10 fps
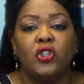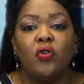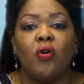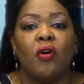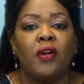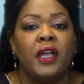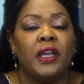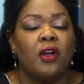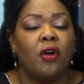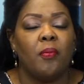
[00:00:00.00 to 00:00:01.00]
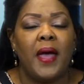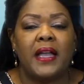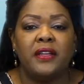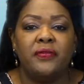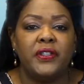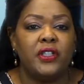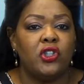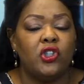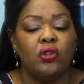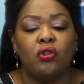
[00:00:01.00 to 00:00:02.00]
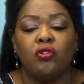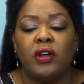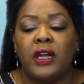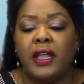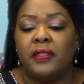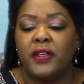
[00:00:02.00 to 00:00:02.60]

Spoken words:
Torri and her magnificent children